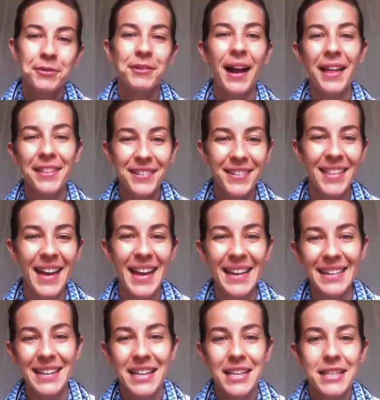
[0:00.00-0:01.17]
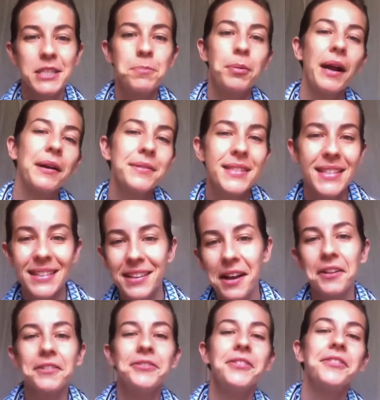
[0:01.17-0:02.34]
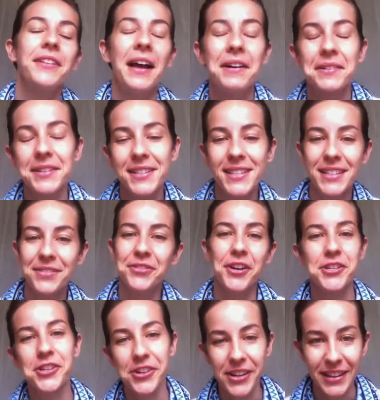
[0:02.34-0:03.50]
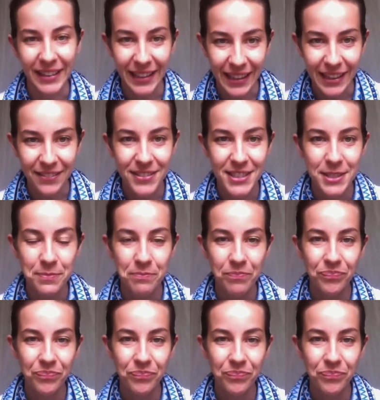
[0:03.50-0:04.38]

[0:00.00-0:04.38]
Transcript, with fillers: rather than sprouts and colorful flowers and fresh green leaves.